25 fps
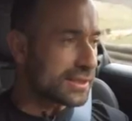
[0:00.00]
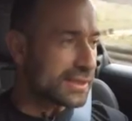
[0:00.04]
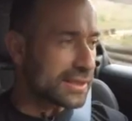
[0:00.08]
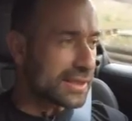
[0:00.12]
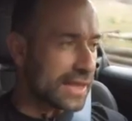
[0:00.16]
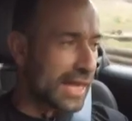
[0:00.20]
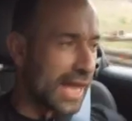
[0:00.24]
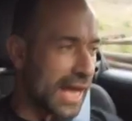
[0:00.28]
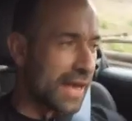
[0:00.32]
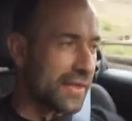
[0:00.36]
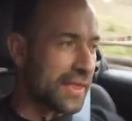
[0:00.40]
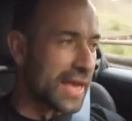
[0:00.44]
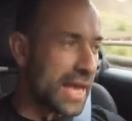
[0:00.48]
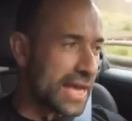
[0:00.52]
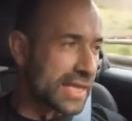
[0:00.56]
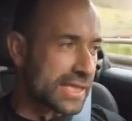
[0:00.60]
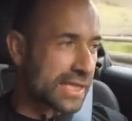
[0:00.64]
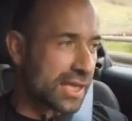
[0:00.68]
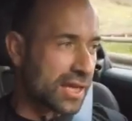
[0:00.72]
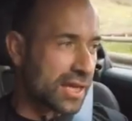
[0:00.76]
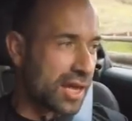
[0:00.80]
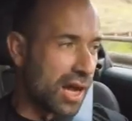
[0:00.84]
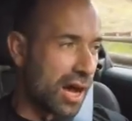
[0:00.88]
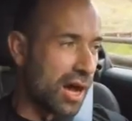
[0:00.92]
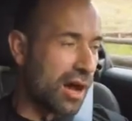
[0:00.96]
Now there's
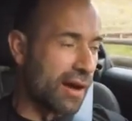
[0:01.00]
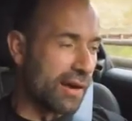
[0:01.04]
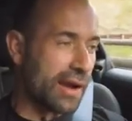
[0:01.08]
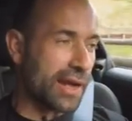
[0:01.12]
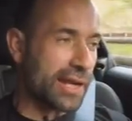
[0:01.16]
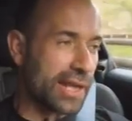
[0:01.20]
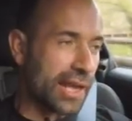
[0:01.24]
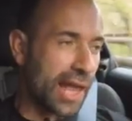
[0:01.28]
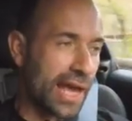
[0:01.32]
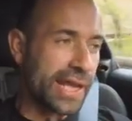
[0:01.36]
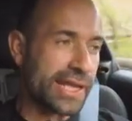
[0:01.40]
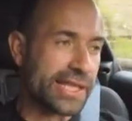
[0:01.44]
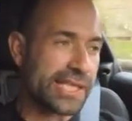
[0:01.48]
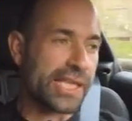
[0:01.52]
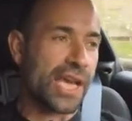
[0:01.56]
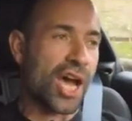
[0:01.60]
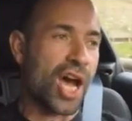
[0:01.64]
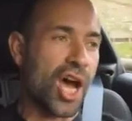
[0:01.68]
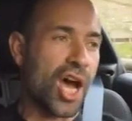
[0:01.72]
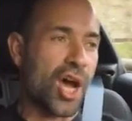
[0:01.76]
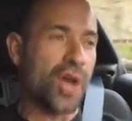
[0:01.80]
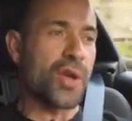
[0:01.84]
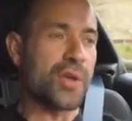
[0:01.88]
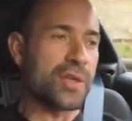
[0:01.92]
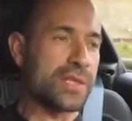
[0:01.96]
a car I'd like to
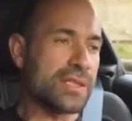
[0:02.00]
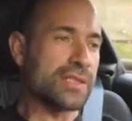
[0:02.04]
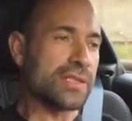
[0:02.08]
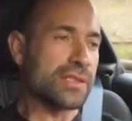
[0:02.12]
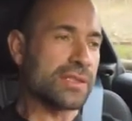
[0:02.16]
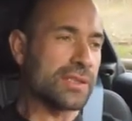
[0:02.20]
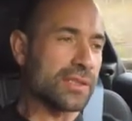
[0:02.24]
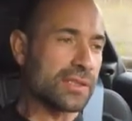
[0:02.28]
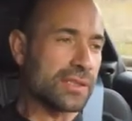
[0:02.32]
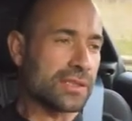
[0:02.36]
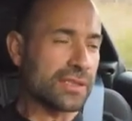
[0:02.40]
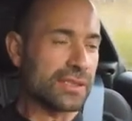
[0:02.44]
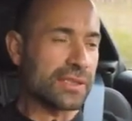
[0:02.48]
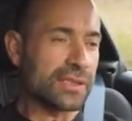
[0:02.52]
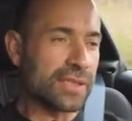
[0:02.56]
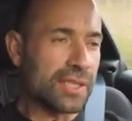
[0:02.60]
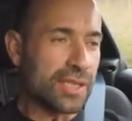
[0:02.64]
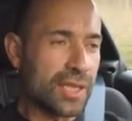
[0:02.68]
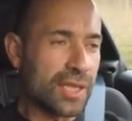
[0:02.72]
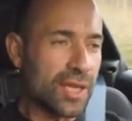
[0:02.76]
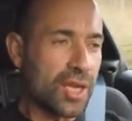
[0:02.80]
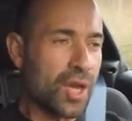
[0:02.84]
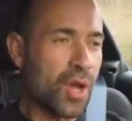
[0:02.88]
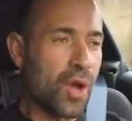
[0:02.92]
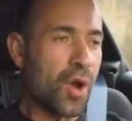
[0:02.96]

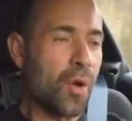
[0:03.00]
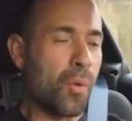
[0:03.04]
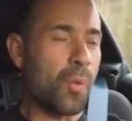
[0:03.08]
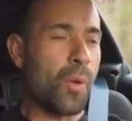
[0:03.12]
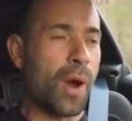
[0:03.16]
own.